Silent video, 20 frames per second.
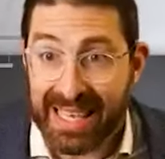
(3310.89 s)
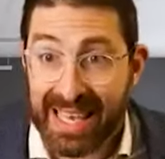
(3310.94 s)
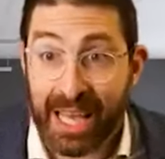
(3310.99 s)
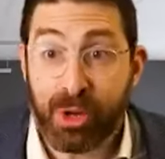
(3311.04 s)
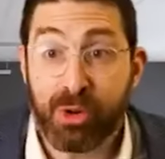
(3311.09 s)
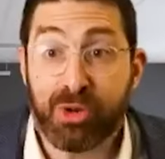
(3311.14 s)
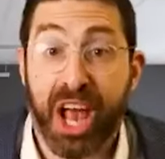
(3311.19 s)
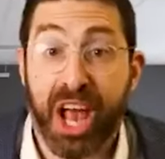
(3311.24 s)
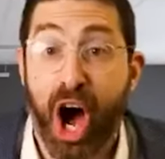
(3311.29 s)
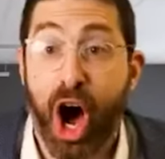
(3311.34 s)
the thing,
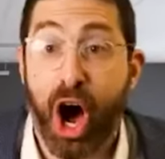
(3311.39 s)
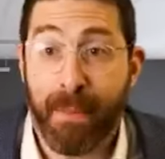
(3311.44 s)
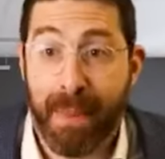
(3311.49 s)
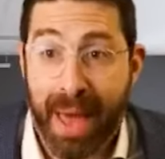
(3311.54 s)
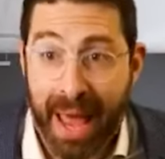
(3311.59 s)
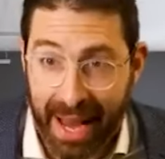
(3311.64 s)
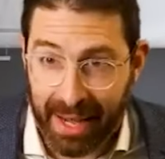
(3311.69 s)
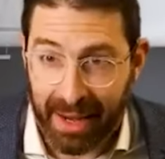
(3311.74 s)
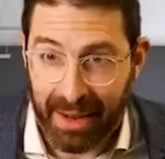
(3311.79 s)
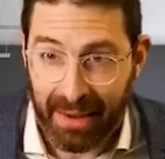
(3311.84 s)
and you say
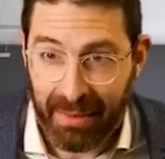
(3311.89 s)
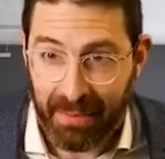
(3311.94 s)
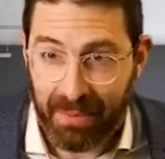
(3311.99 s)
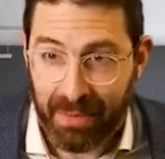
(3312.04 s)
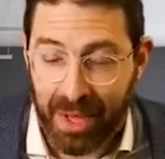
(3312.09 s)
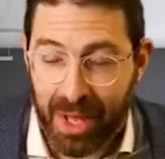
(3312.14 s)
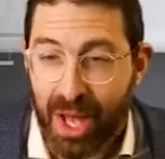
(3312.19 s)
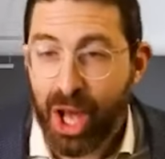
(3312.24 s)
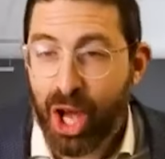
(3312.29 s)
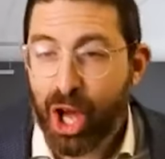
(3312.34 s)
amen.
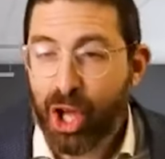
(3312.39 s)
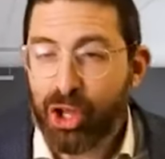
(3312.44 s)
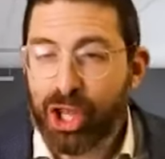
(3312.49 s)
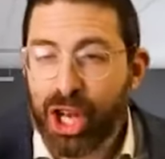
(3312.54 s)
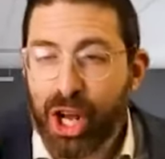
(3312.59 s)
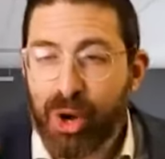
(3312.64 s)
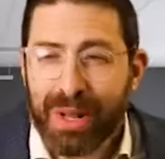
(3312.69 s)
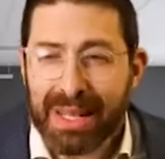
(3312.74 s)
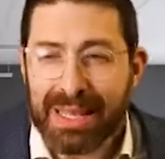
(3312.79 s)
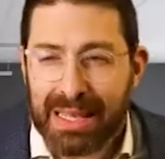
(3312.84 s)

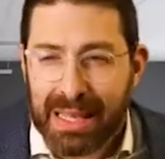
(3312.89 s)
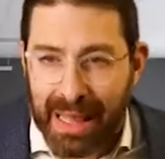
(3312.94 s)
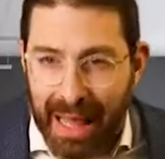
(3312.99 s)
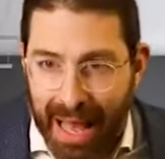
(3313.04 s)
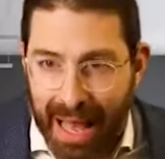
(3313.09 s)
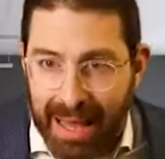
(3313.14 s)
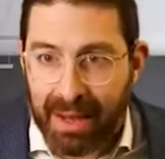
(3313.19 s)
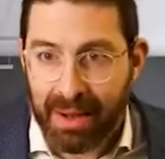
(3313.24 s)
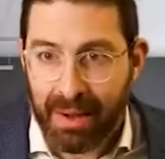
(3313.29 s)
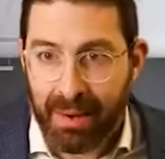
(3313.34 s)
Do you know what it's
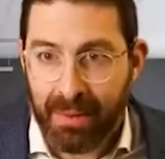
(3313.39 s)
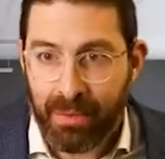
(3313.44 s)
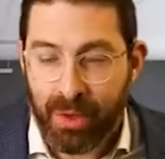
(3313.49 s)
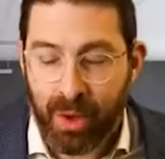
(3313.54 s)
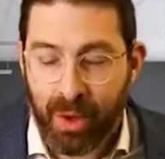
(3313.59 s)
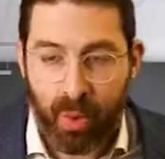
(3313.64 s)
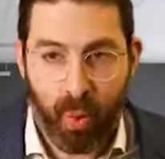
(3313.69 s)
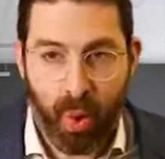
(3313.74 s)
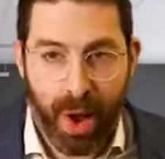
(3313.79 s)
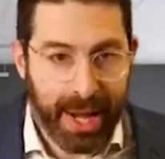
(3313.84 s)
like
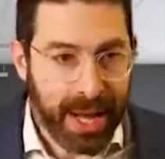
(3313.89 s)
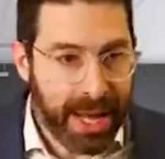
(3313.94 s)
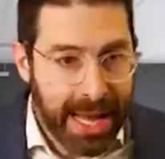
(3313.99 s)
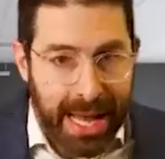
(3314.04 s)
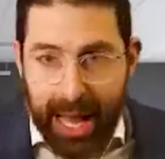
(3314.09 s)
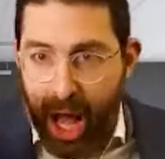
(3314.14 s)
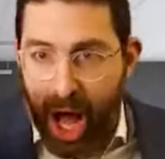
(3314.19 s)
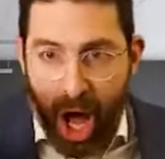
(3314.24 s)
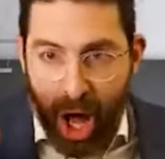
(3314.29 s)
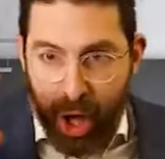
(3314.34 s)
when
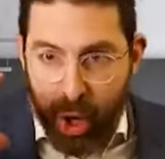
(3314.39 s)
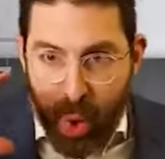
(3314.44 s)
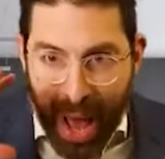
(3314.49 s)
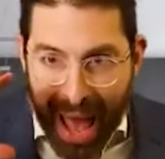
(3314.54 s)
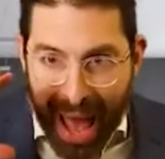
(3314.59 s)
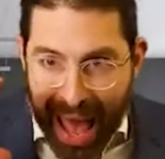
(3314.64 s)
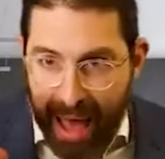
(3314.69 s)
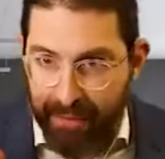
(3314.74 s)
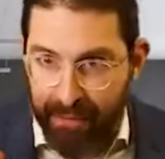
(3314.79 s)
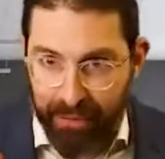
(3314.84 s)
you
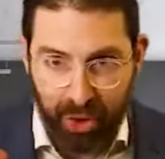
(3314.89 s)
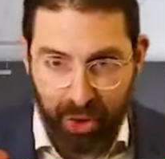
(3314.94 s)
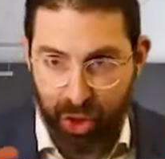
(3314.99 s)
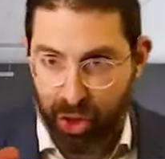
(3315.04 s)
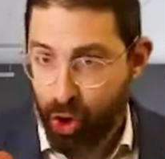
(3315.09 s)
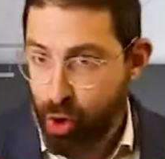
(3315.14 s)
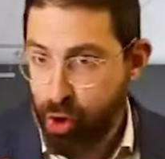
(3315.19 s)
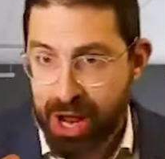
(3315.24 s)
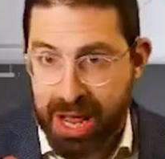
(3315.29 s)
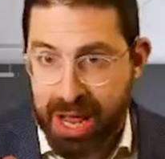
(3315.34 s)
have
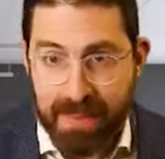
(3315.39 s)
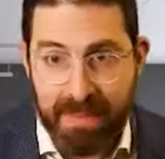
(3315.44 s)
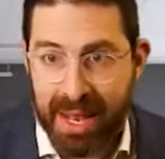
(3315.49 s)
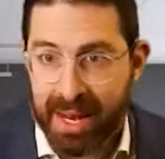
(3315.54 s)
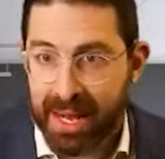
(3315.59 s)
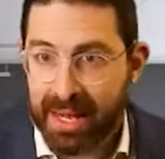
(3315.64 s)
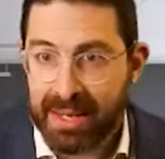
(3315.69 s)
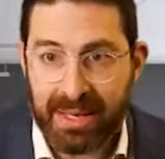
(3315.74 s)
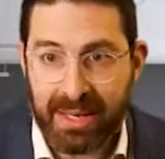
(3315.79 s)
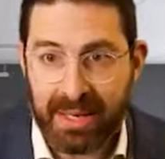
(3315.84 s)
30
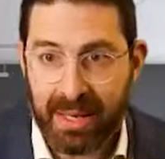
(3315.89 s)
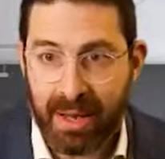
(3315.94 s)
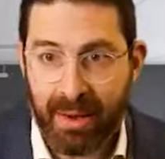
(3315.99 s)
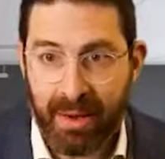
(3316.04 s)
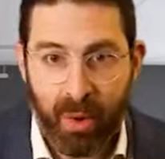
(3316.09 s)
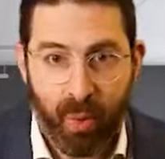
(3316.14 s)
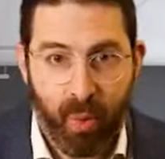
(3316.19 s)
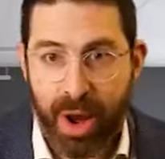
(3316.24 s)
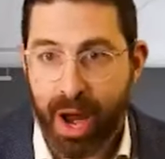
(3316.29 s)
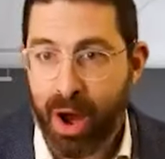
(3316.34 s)
minutes
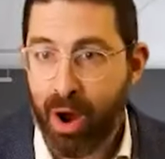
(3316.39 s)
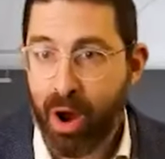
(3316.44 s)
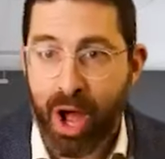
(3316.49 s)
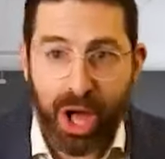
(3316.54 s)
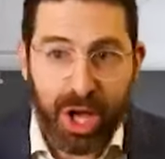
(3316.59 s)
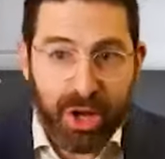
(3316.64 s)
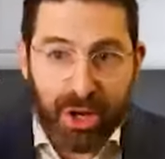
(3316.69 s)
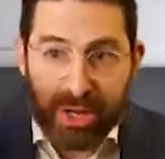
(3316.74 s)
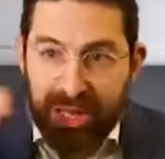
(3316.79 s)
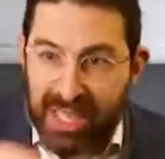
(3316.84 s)
where
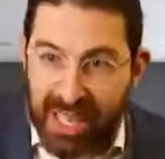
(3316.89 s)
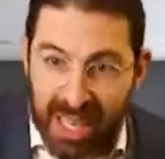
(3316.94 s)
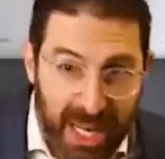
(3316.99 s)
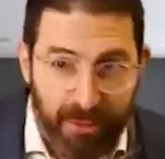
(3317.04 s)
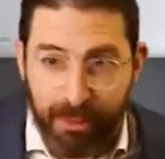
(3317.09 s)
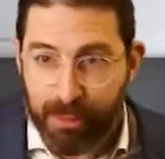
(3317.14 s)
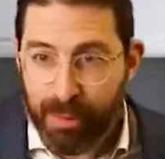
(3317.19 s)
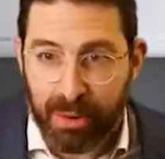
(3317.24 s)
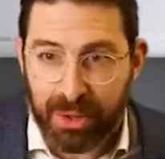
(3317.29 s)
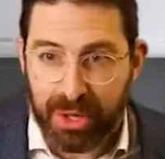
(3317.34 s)
you're
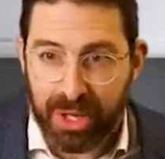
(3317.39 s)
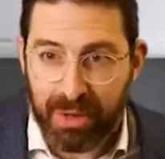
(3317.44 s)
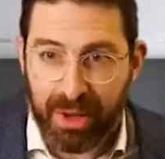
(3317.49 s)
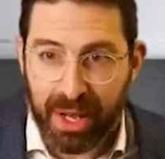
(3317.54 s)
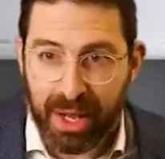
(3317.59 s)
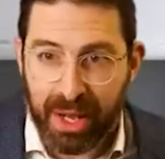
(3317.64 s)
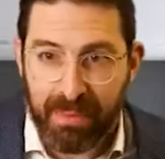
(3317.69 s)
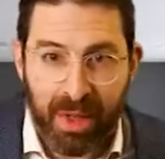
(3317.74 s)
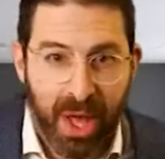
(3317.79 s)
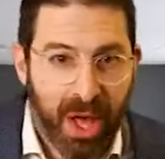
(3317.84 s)
sitting for most of
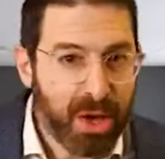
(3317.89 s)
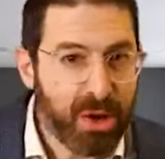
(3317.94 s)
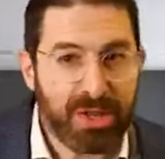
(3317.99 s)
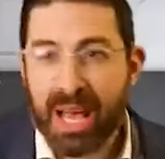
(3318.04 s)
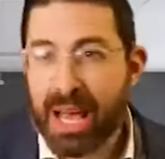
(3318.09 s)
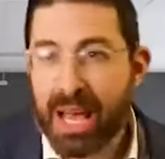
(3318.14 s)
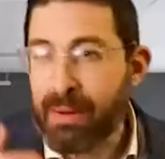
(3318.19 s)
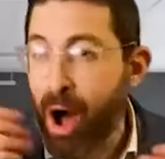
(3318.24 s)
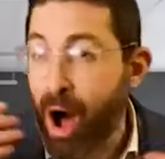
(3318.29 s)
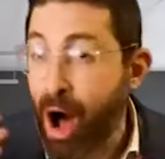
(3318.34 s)
it, you're
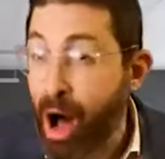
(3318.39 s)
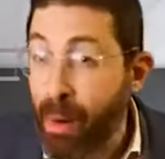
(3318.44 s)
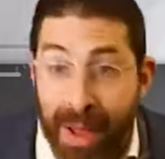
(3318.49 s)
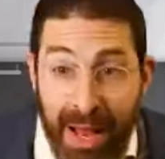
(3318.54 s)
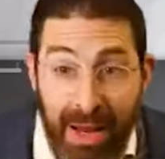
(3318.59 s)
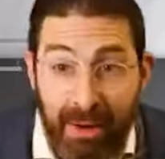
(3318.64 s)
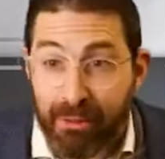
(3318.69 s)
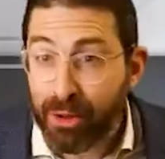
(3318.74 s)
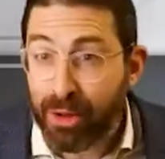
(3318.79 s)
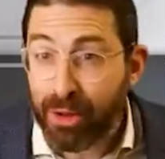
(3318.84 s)
saying
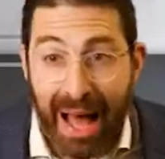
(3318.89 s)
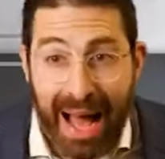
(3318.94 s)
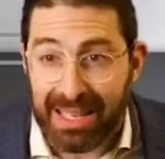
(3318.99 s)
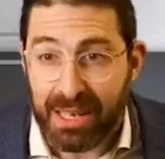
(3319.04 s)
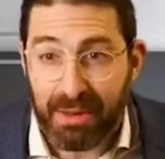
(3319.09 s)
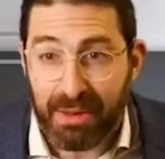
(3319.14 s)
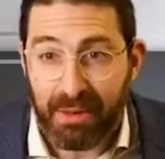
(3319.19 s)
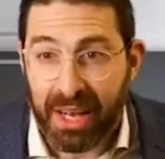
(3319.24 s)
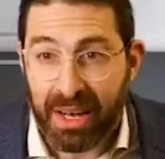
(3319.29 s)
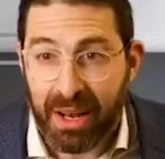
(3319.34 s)
amen for
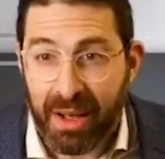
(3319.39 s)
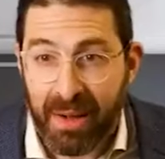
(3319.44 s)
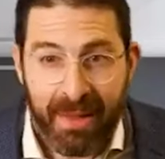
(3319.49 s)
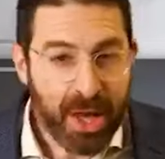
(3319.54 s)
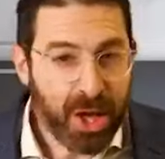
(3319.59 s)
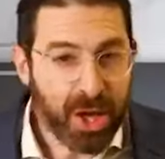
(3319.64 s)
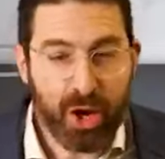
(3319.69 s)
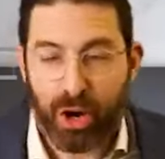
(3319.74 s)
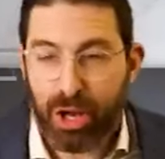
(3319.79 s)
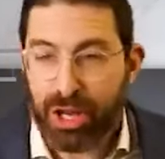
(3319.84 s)
lots of
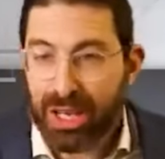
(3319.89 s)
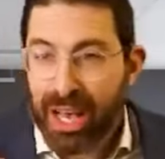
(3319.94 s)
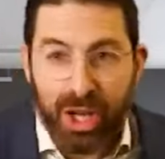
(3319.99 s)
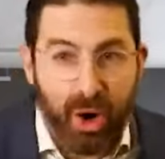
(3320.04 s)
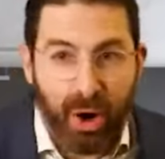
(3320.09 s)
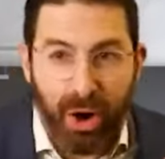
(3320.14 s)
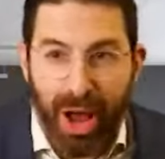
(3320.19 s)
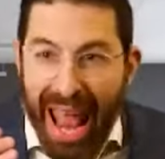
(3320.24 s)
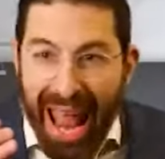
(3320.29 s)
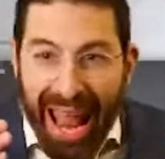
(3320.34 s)
it, you're
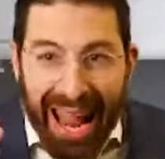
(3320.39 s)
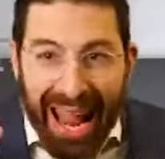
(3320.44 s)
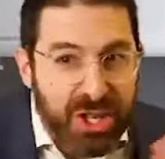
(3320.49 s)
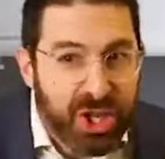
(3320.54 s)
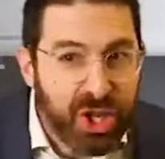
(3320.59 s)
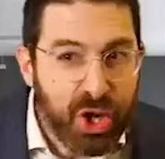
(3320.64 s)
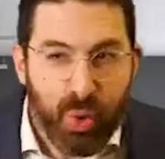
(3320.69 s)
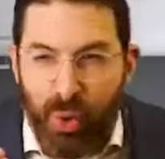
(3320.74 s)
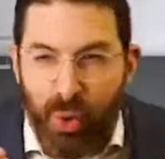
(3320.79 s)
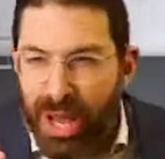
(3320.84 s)
you're
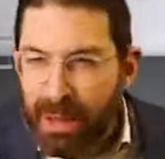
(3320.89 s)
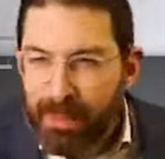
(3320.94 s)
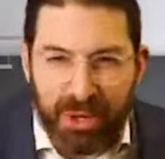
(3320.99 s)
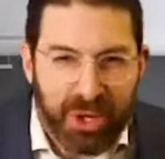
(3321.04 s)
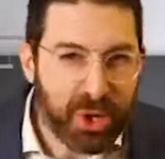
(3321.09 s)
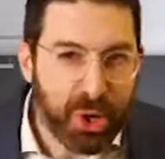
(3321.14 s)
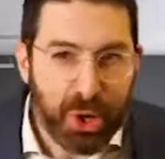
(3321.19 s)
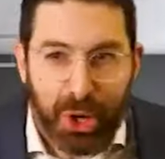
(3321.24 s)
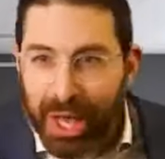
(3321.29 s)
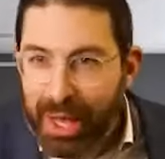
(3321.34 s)
answering
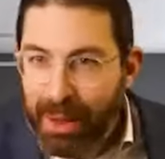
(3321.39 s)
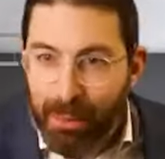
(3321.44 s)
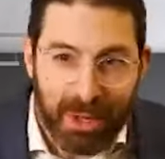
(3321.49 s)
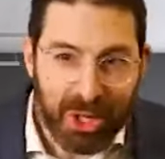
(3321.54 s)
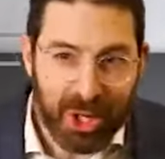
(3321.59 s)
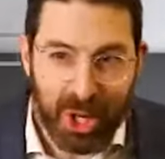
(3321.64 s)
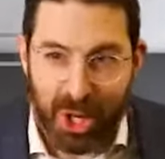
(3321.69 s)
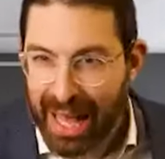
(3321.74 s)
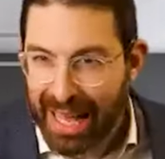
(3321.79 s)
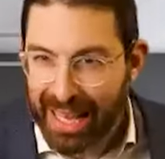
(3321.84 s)

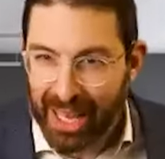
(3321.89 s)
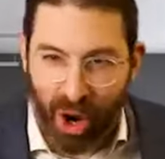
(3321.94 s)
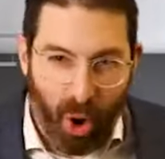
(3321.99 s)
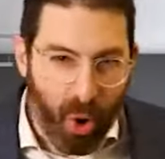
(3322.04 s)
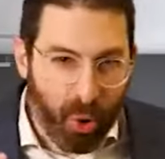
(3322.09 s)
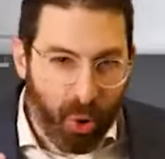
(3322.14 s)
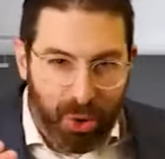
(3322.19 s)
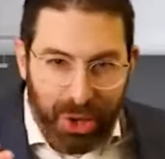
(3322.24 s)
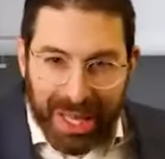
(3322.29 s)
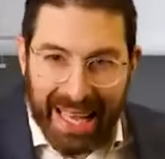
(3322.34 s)
psukim, so like you're
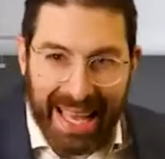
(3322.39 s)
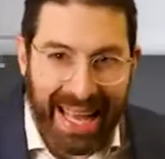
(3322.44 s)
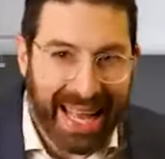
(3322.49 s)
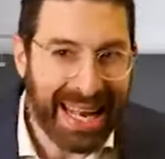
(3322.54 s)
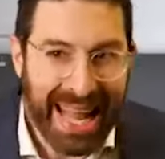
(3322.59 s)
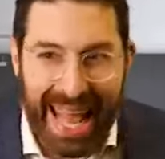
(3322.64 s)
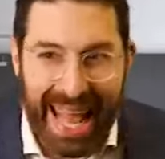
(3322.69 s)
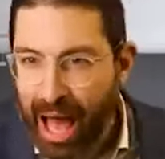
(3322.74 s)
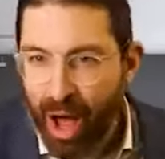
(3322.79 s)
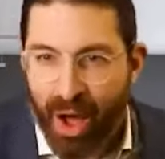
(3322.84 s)
only
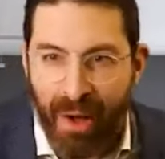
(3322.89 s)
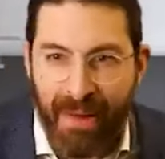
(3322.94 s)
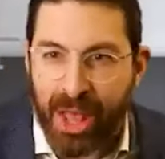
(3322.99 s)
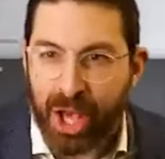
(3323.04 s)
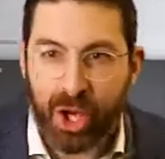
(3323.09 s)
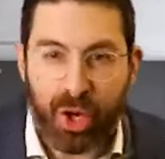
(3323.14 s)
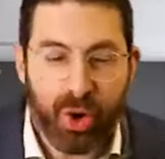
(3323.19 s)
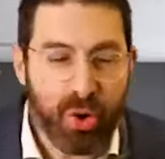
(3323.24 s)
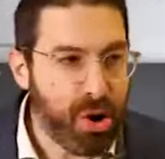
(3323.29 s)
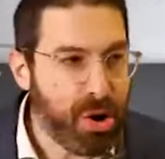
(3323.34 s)
in out,
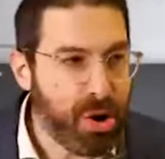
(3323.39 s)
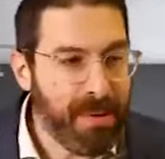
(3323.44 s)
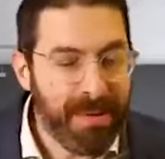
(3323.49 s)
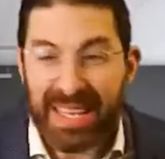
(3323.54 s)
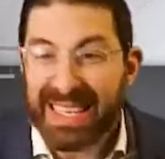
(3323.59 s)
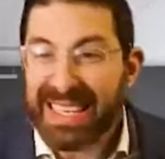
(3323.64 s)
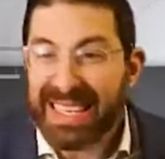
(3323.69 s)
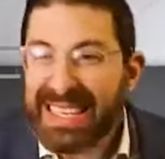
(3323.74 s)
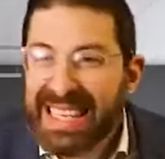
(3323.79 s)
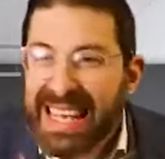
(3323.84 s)
you're
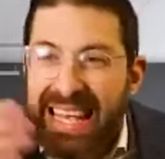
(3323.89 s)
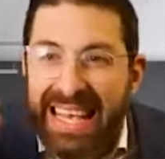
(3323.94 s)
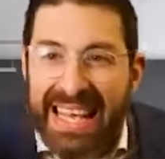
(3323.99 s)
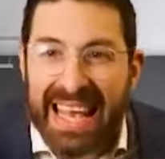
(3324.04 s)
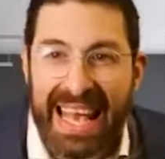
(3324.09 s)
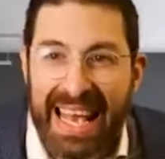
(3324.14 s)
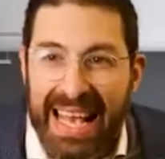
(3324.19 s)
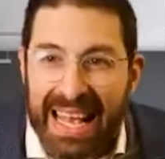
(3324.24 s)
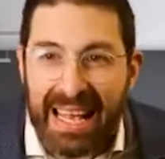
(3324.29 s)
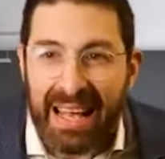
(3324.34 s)

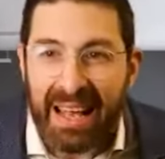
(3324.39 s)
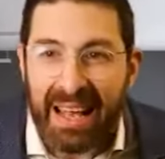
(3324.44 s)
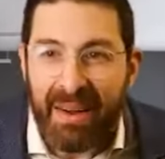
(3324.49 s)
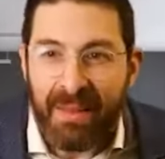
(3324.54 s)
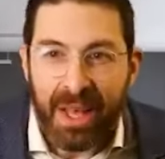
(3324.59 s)
singing.